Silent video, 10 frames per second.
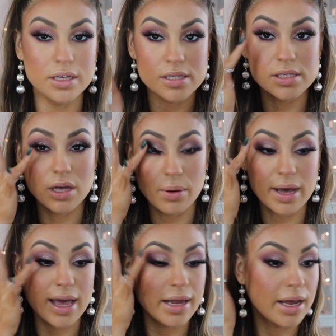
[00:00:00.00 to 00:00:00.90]
So
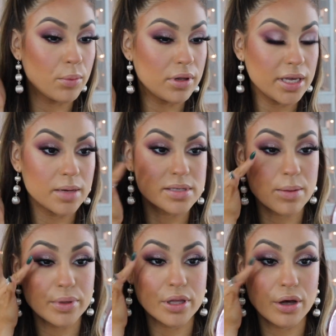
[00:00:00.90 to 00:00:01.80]
again, I will link them
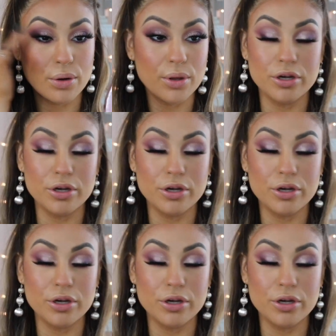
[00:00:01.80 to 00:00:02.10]
down below.